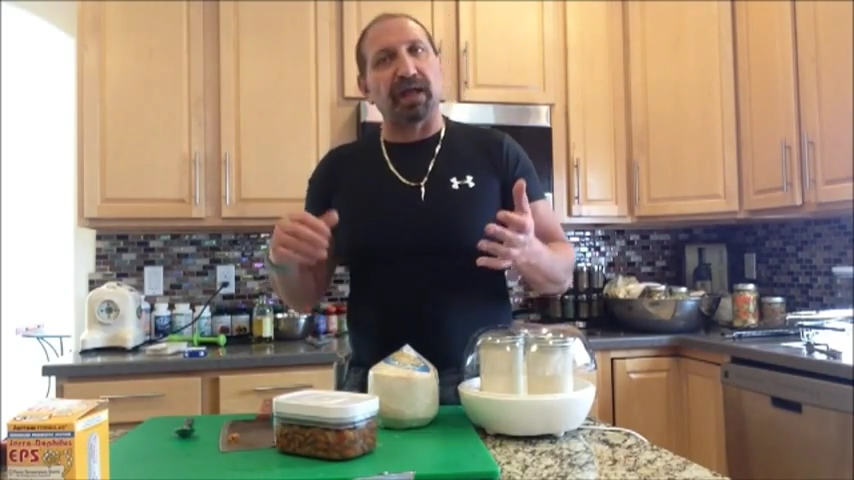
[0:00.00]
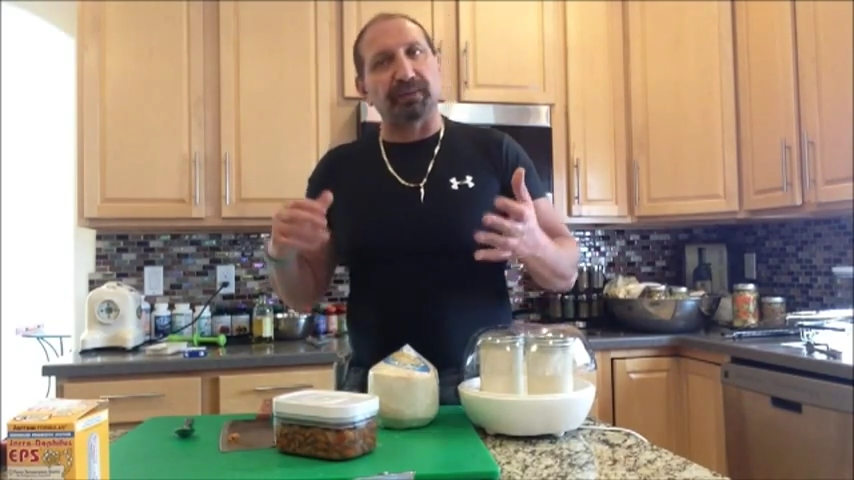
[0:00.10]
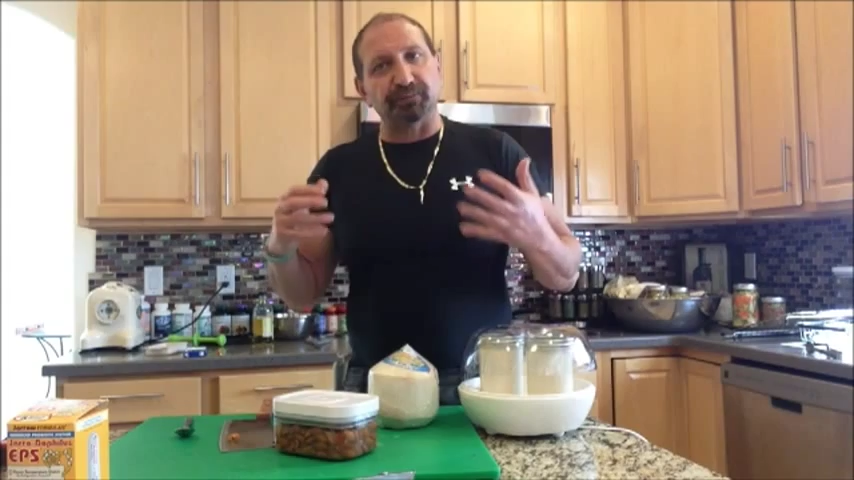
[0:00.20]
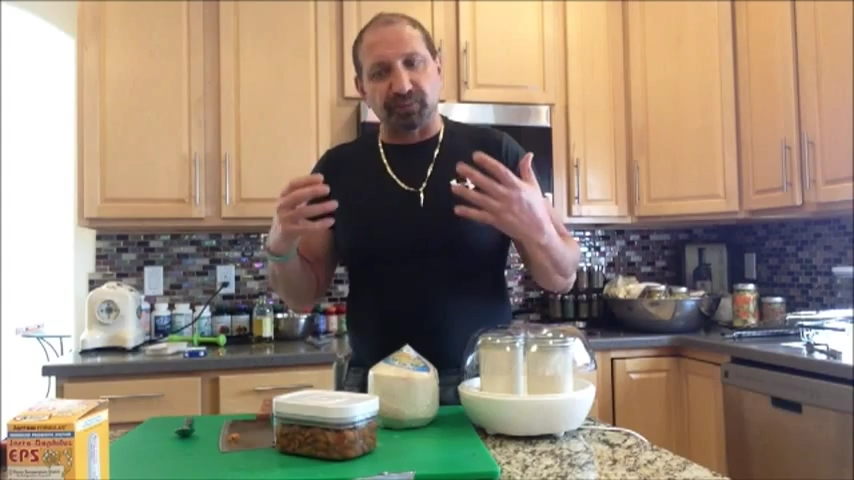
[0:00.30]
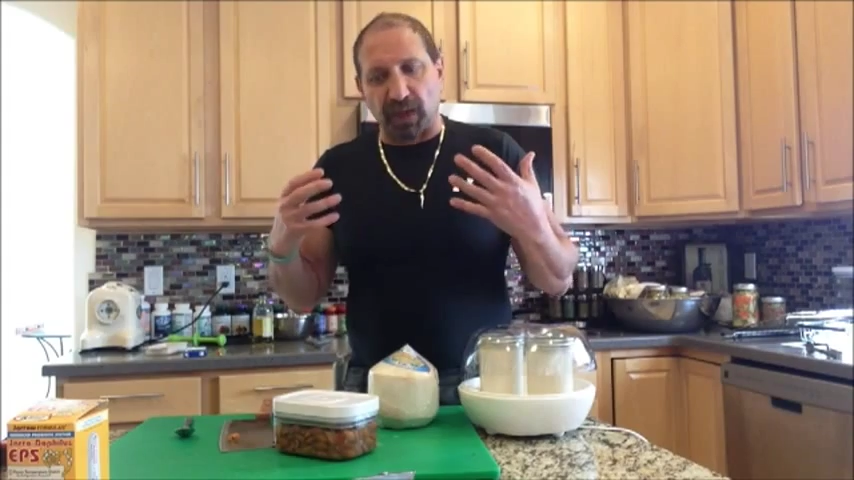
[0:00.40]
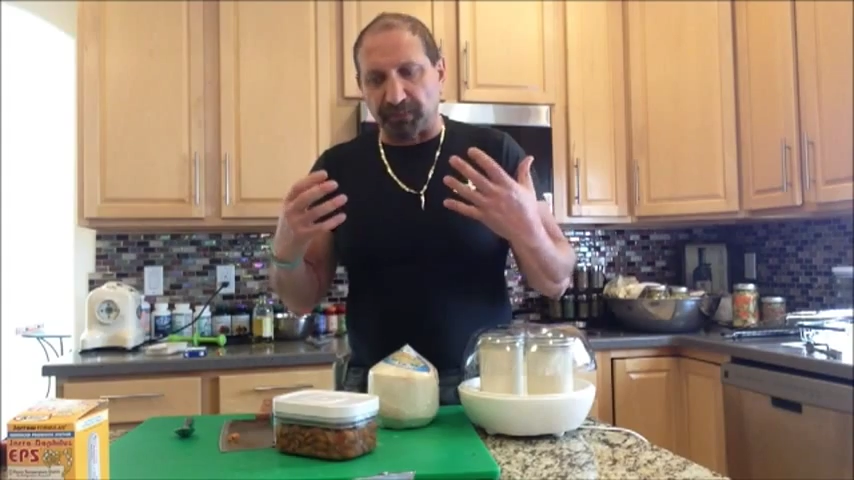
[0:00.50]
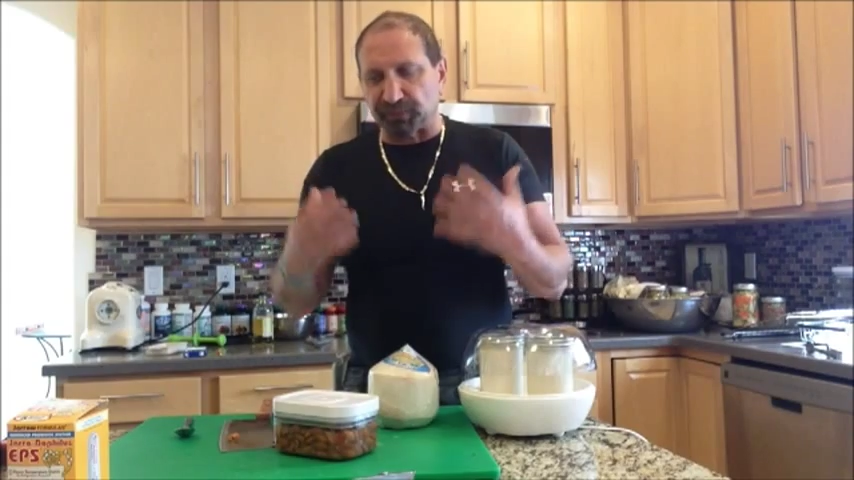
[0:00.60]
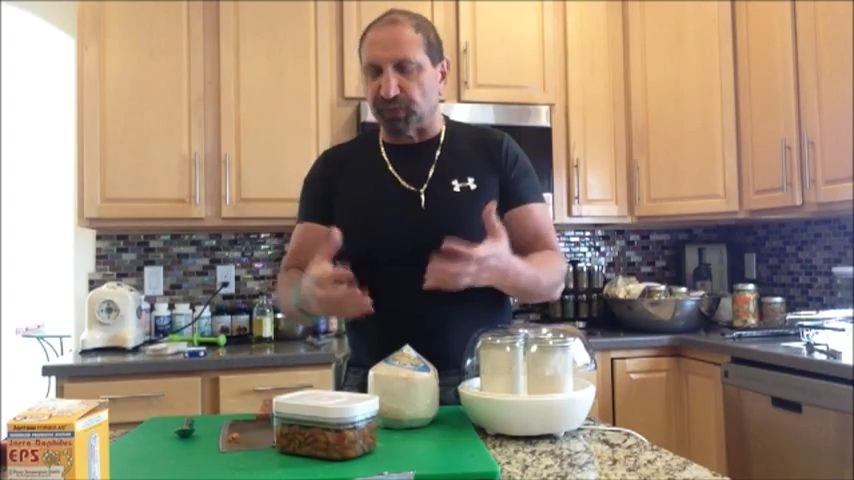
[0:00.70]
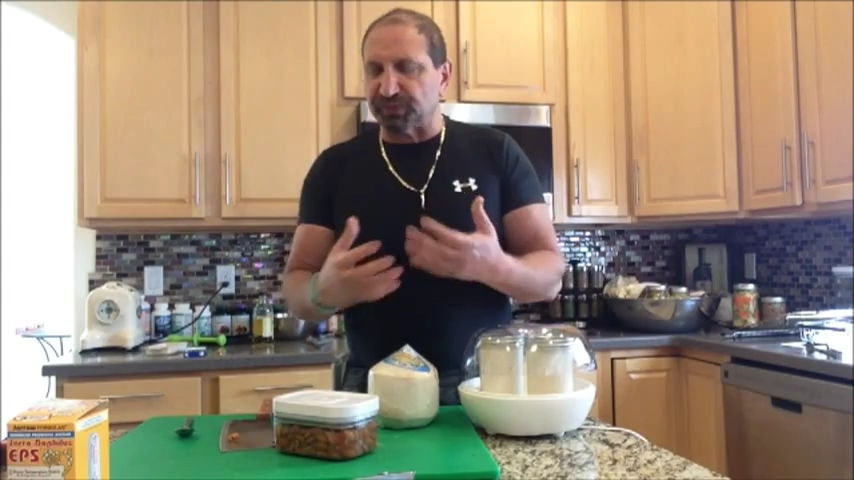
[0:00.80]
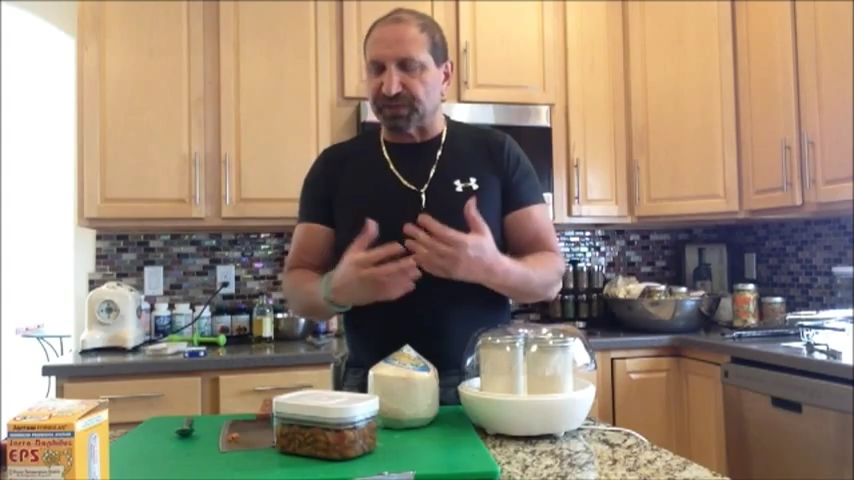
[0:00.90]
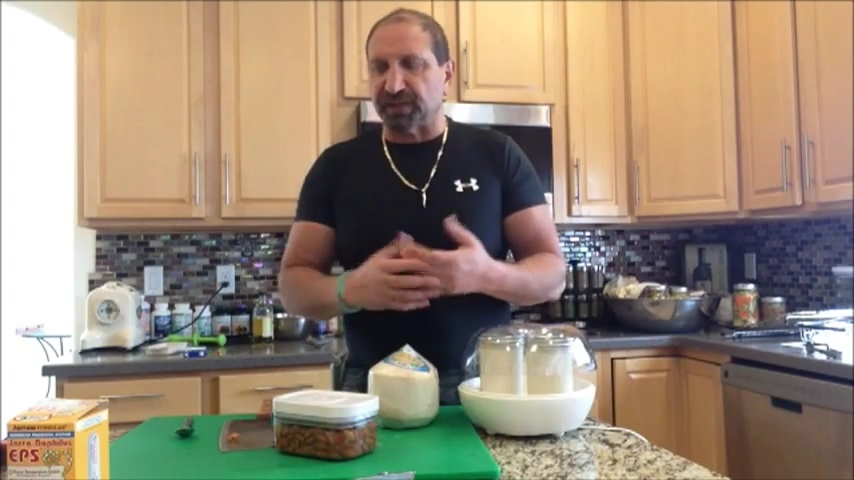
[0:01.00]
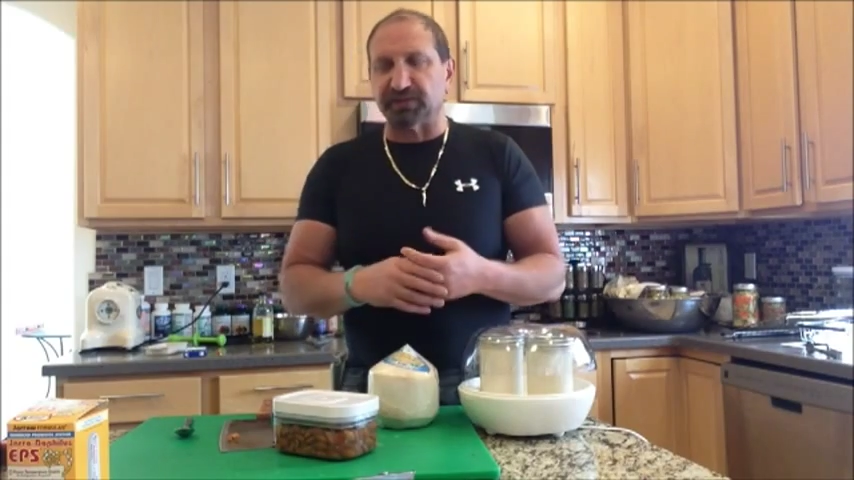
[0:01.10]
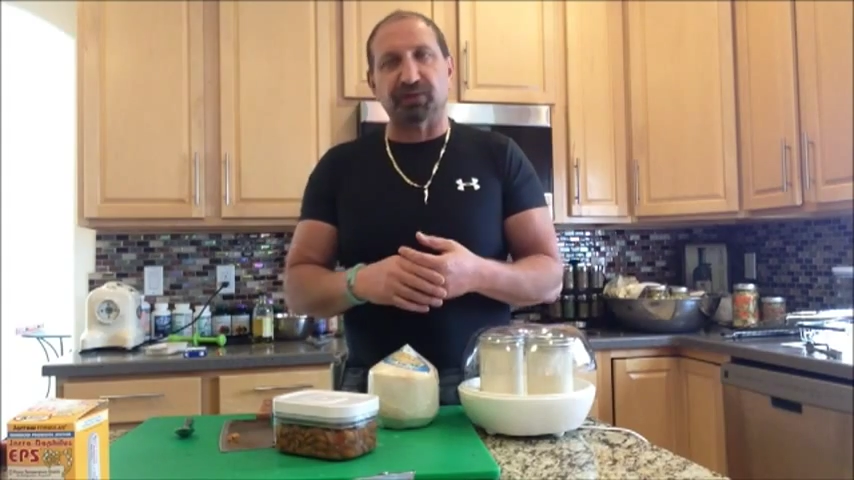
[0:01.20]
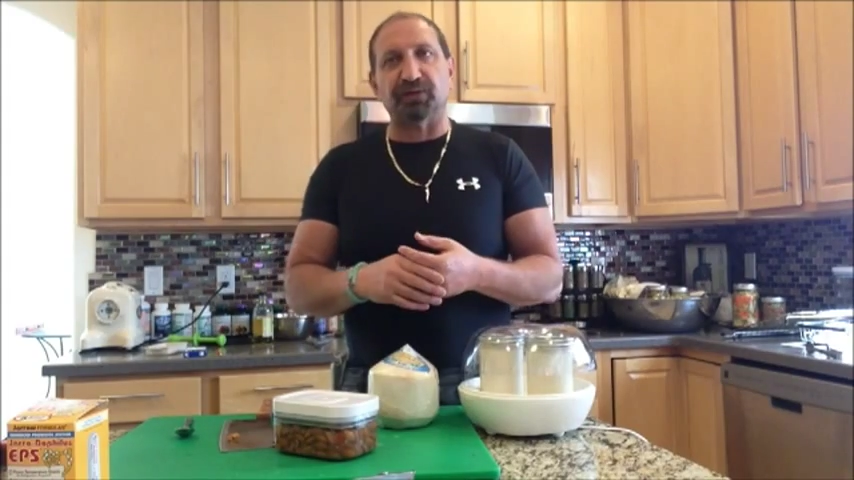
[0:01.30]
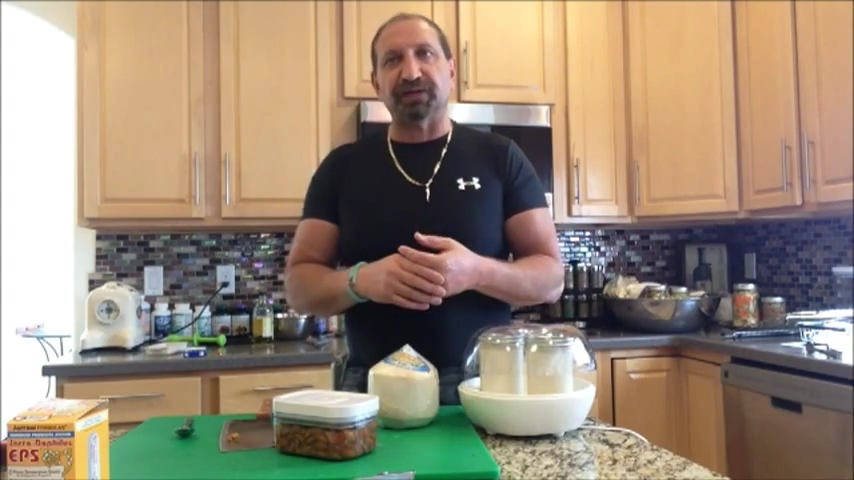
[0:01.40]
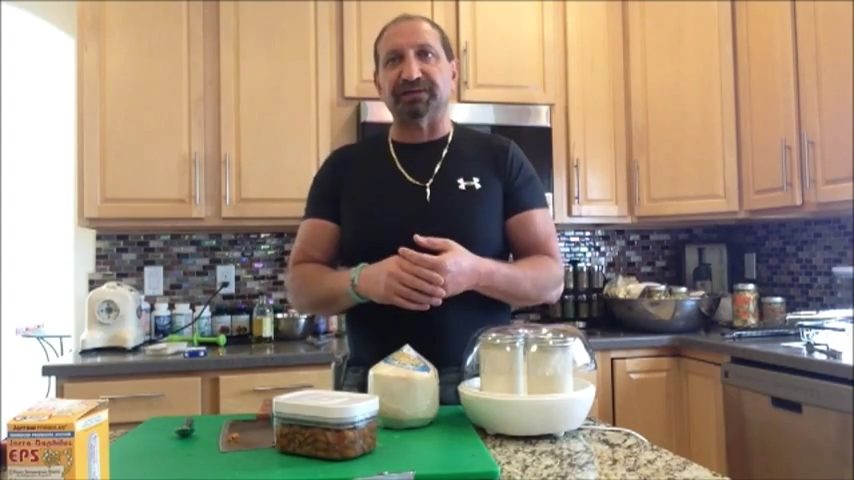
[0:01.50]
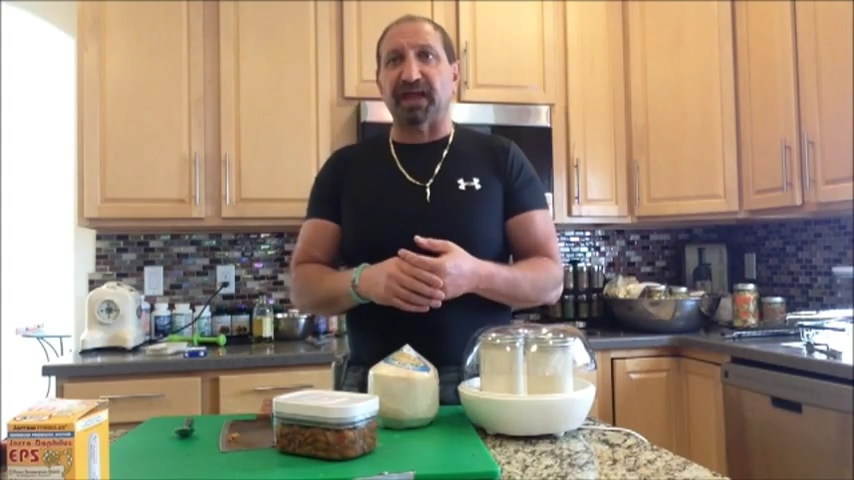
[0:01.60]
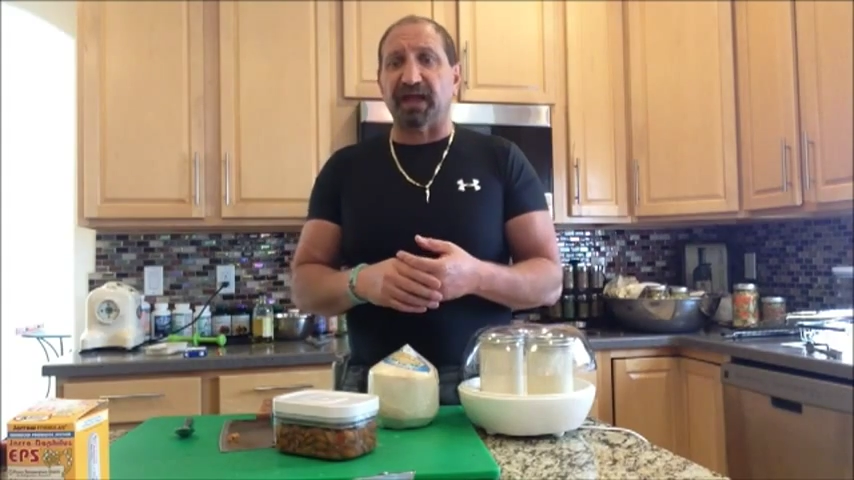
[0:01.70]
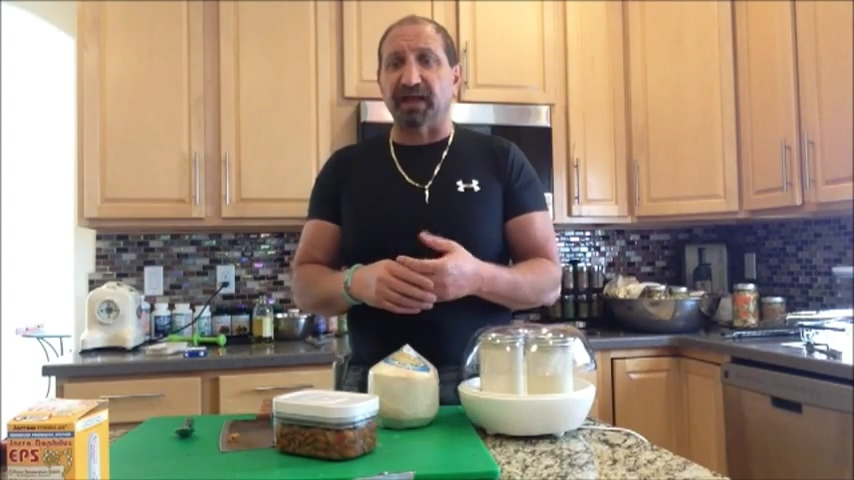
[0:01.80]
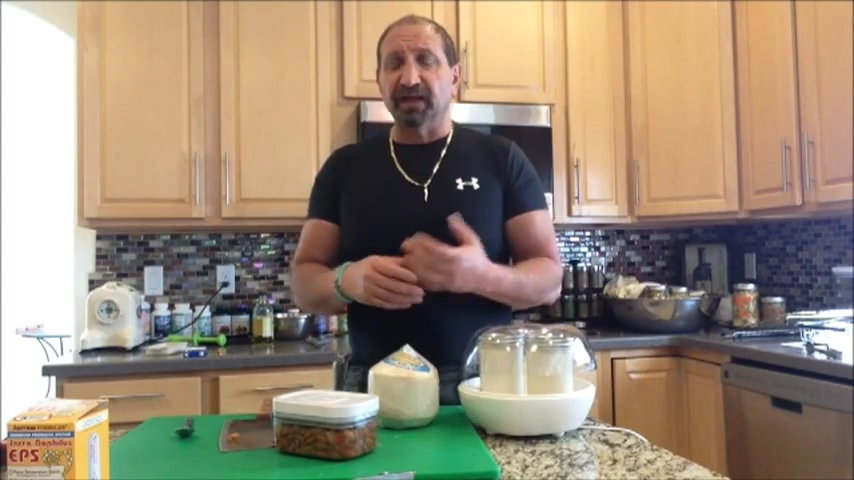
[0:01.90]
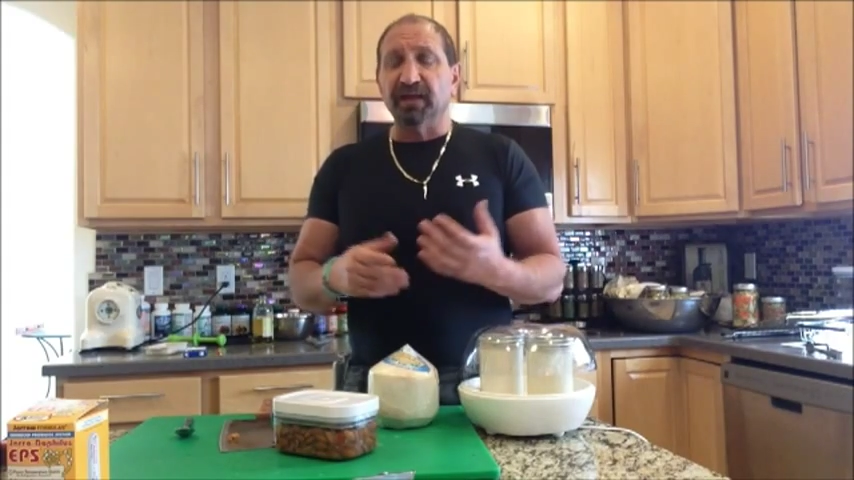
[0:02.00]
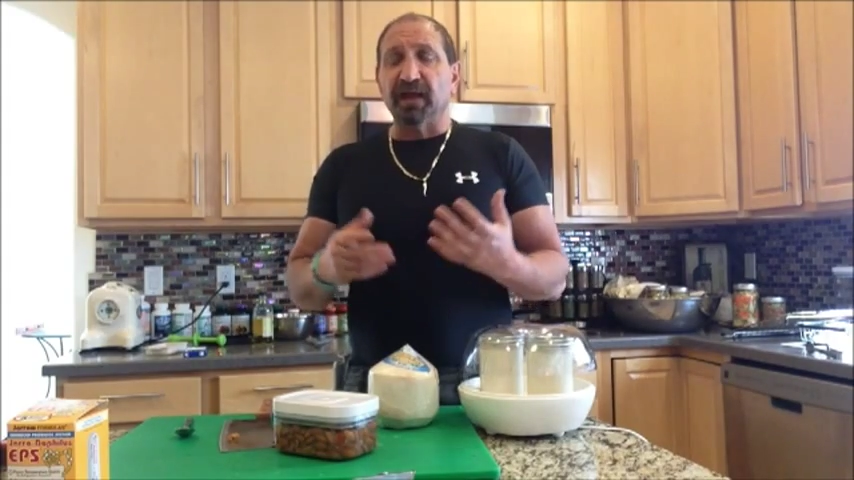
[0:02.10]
I'm juicing during the day.